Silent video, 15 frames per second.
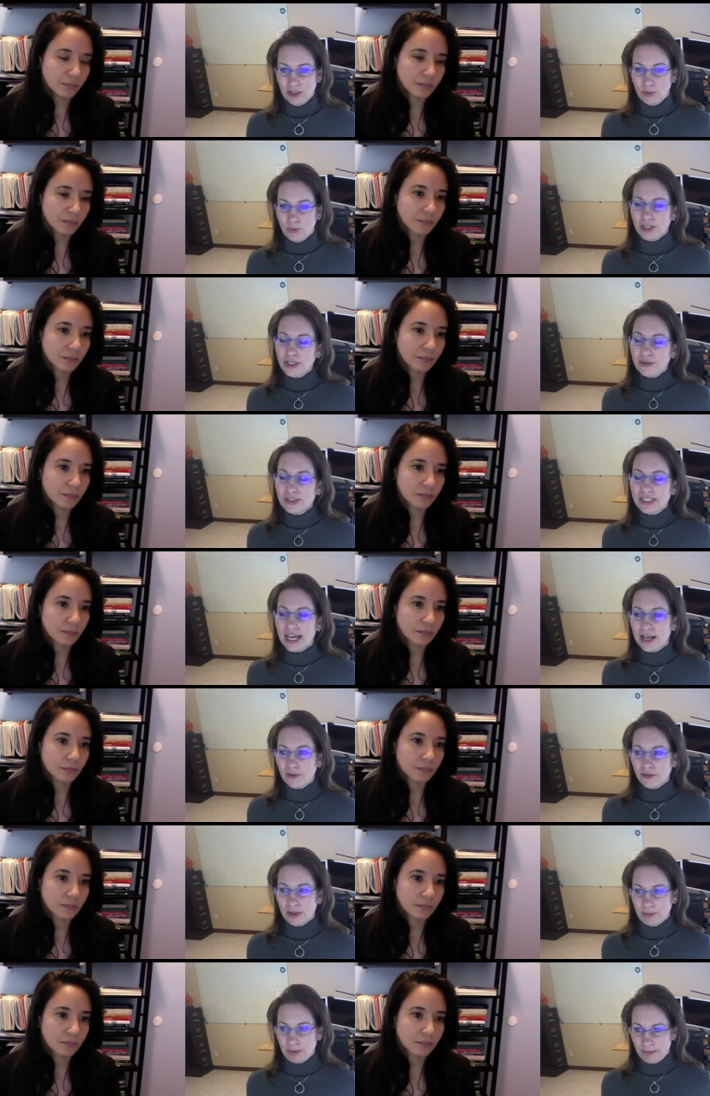Speaker 1: what do you
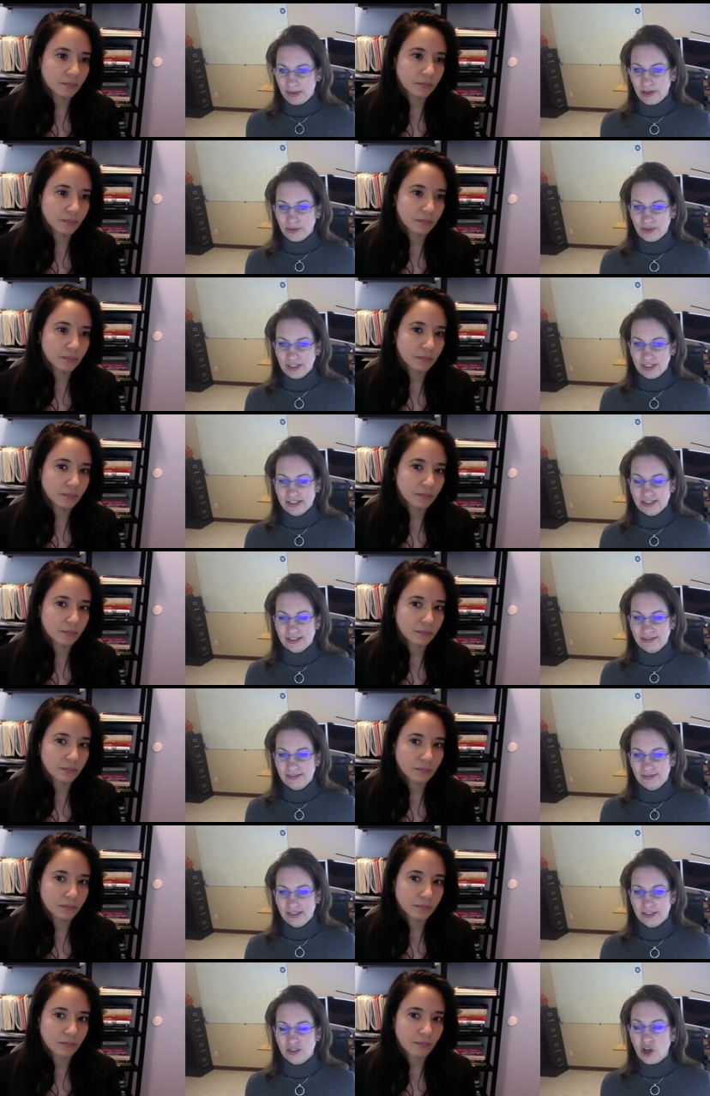tell them about this,
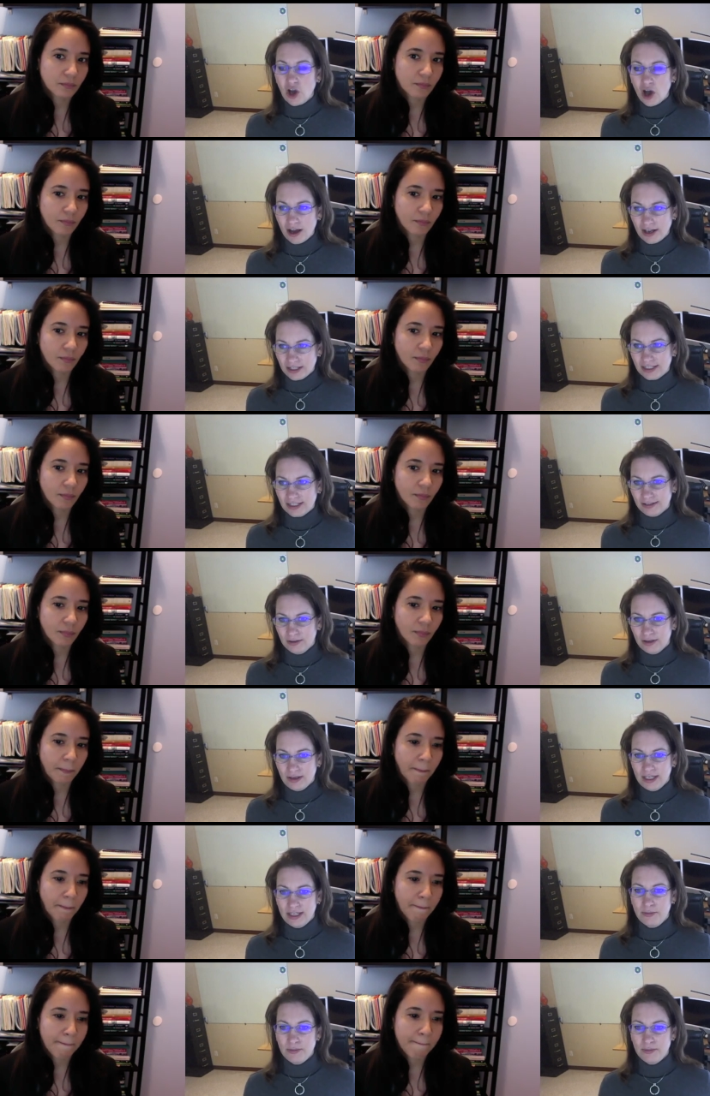this cost
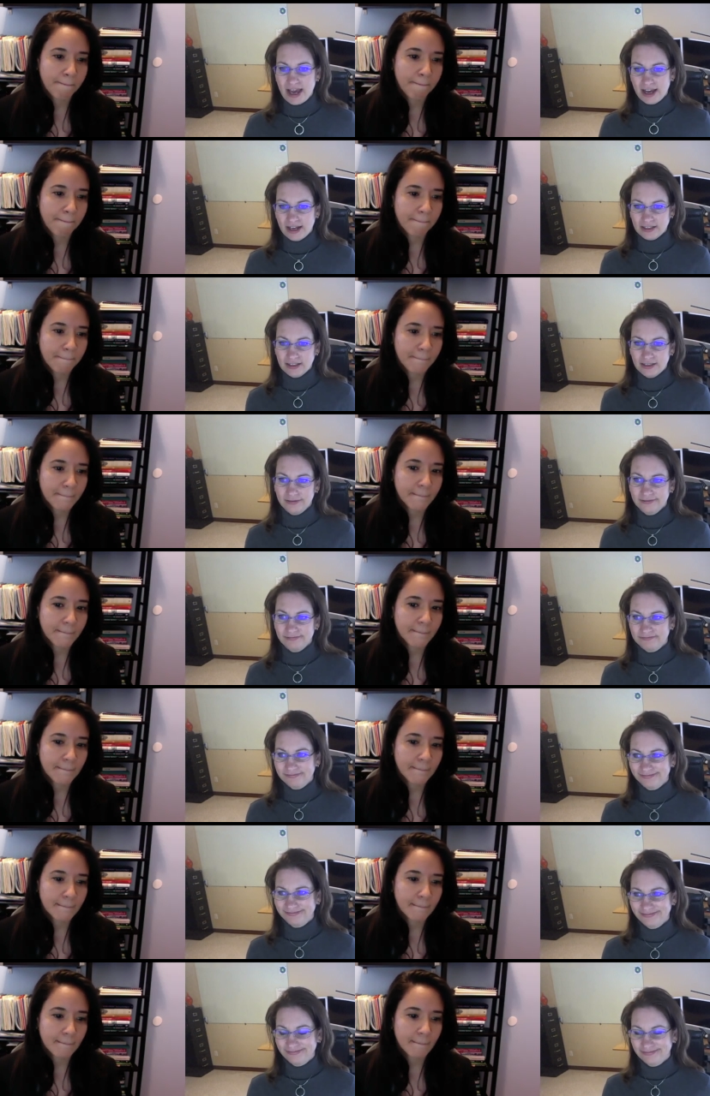impact?
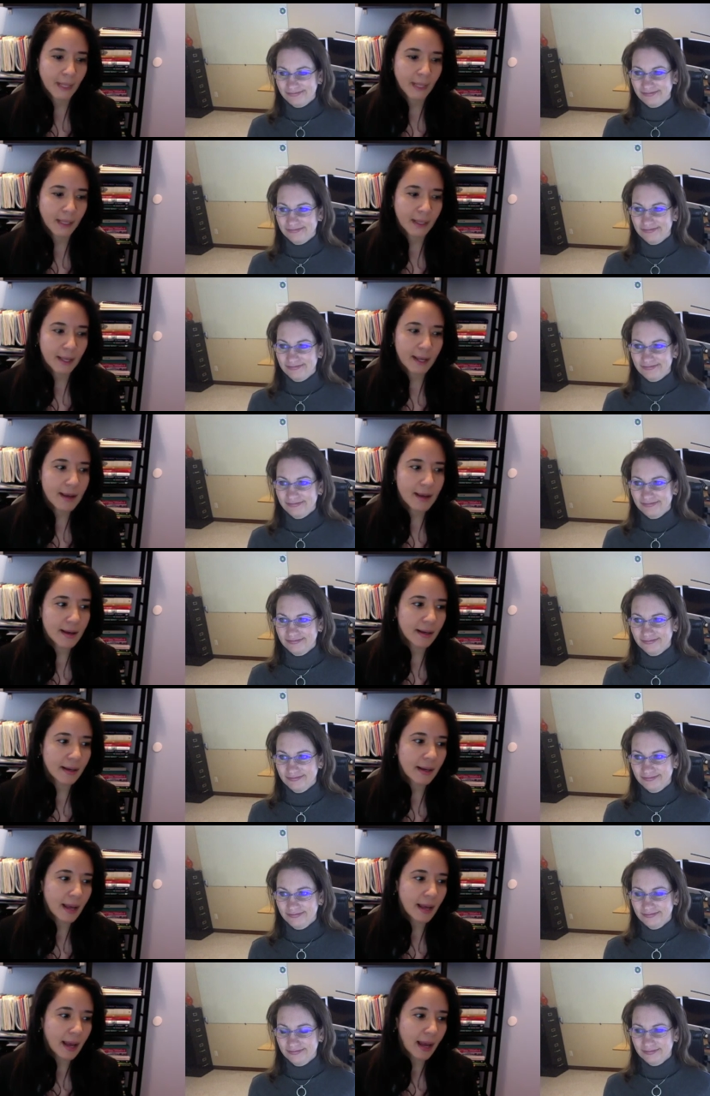Yeah,
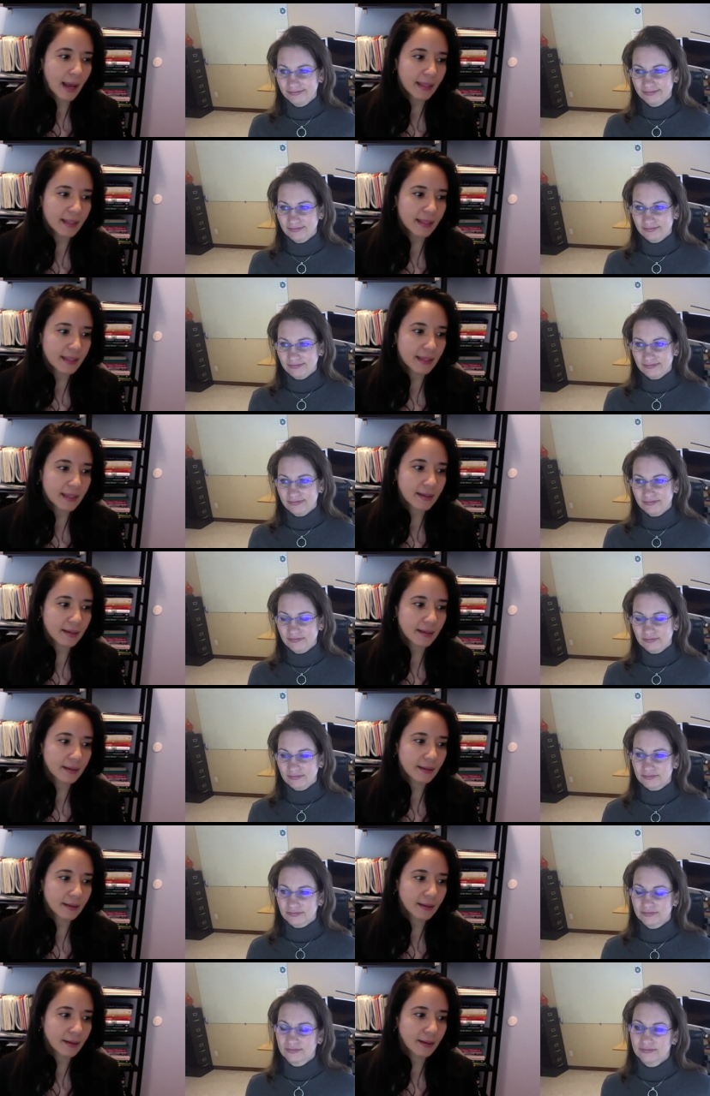I think
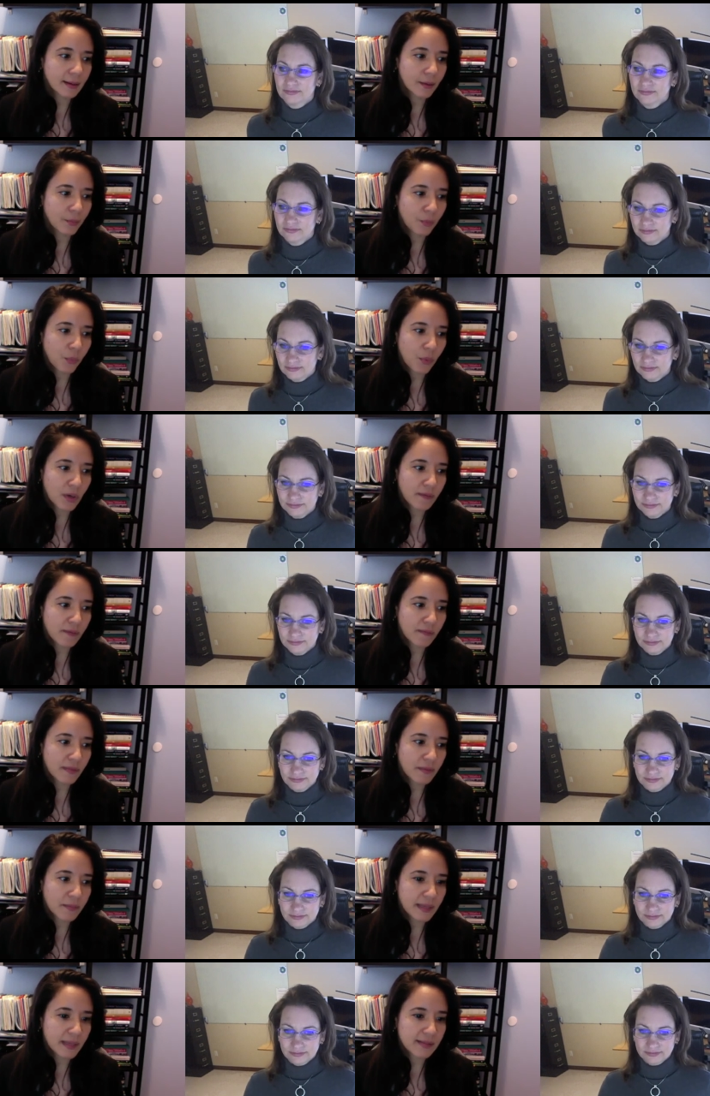
Speaker 2: uh, one of the
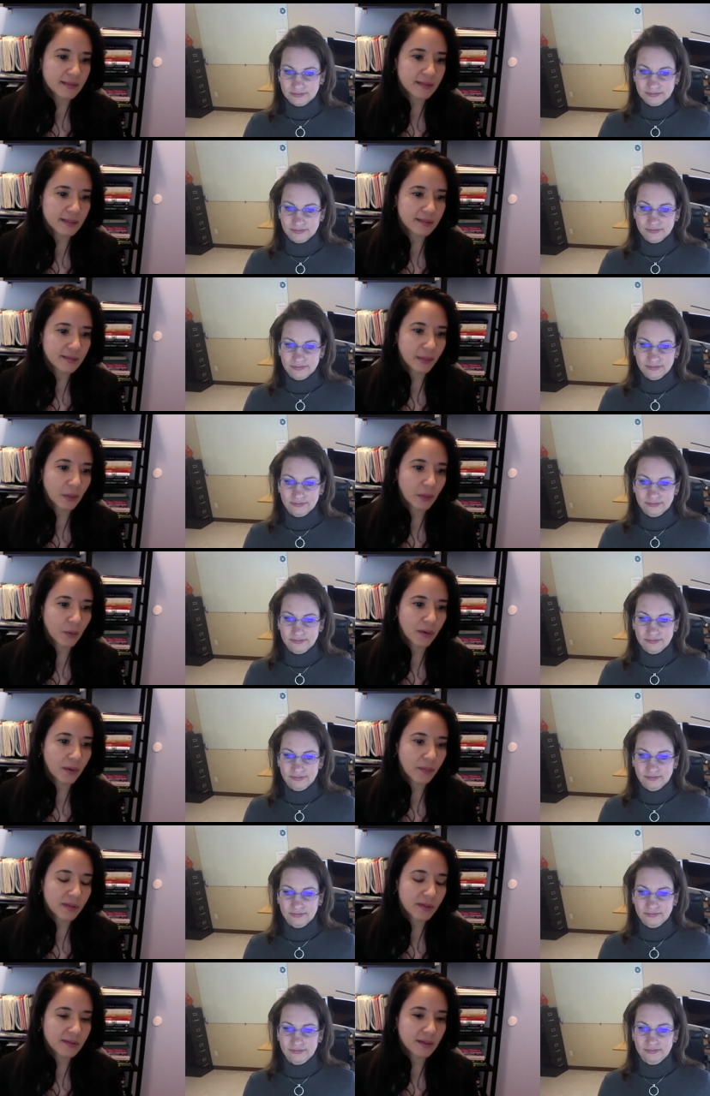best things about QuickBooks
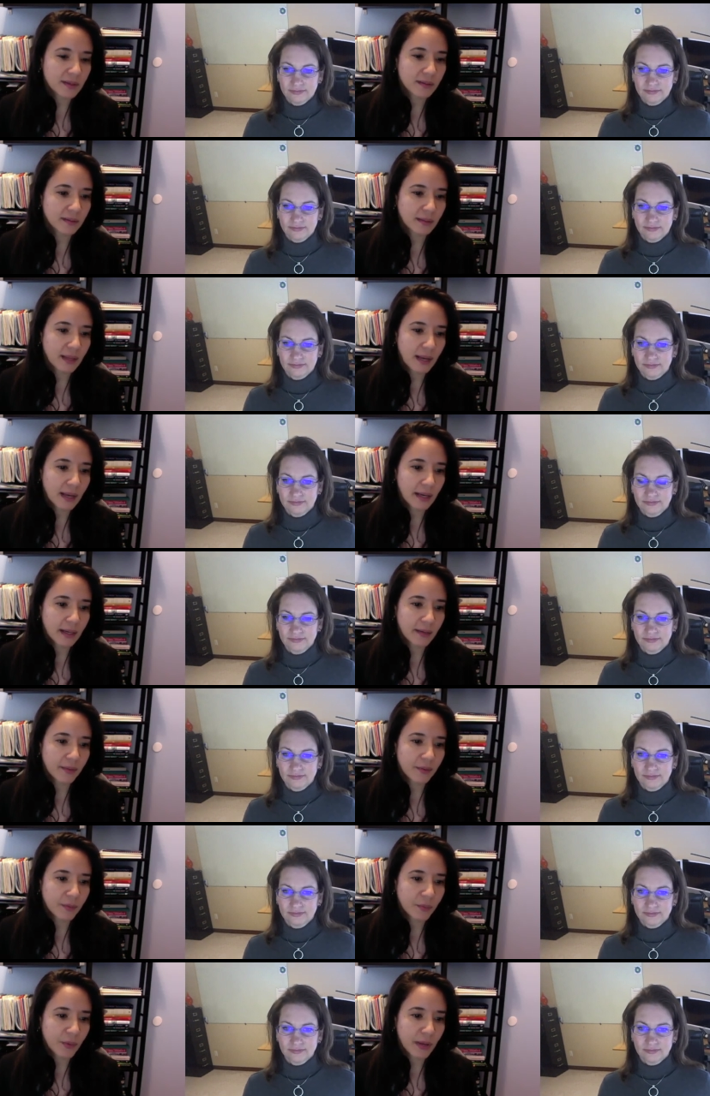Online, the
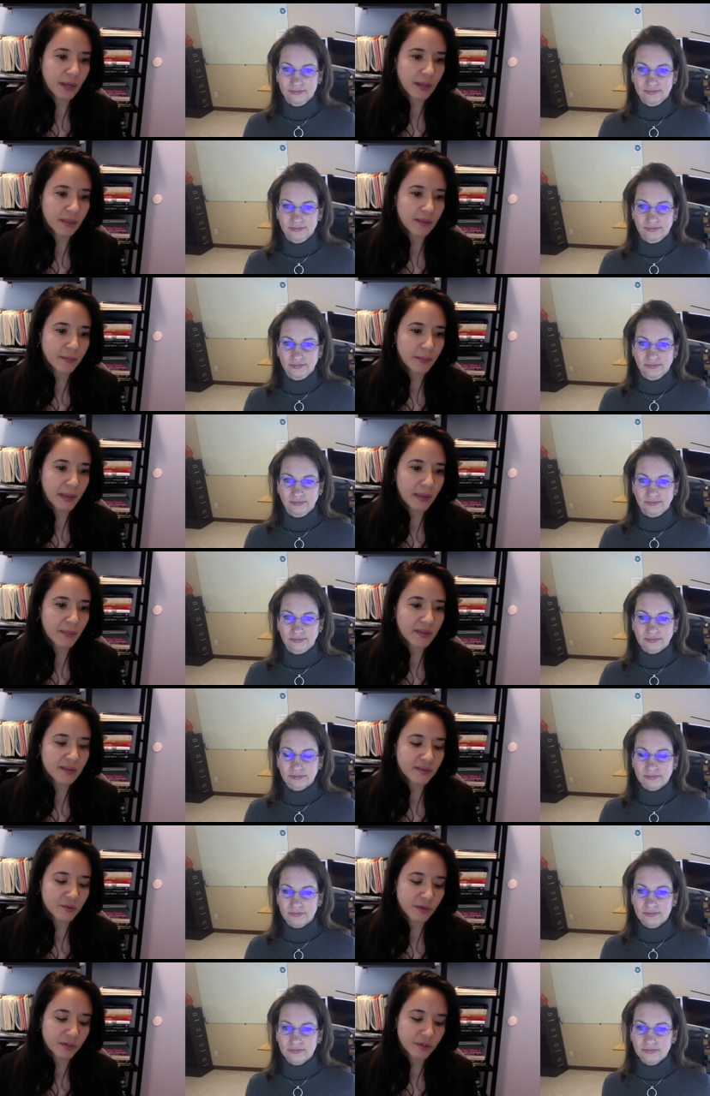way the payment
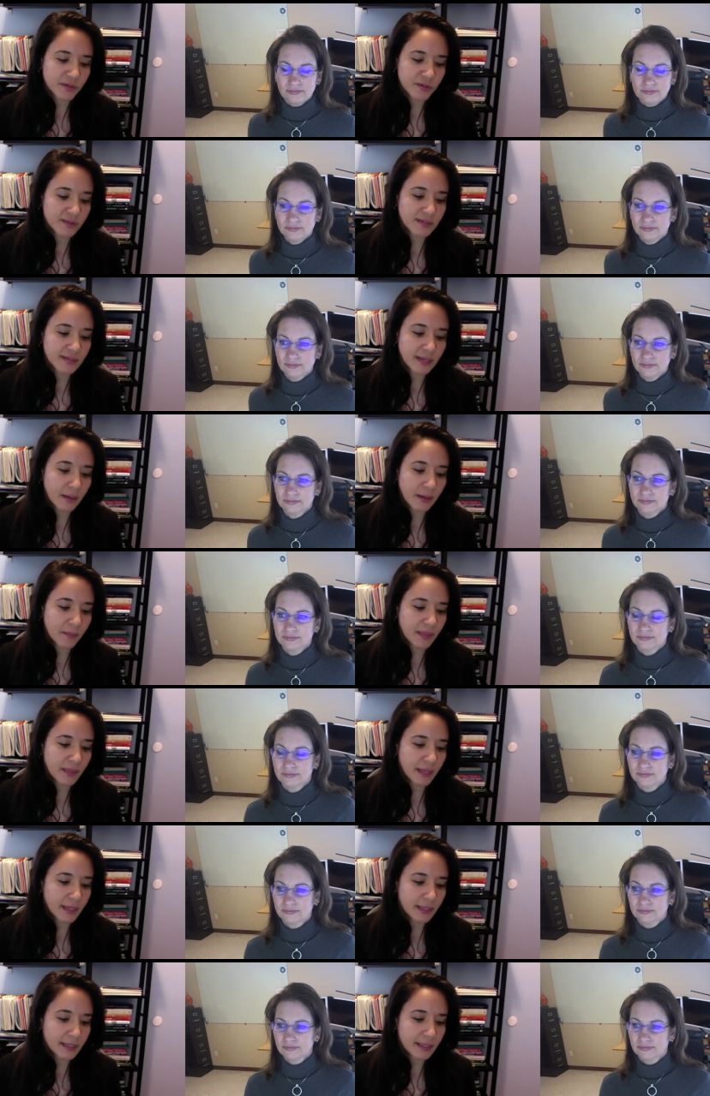structure is set up, that it's a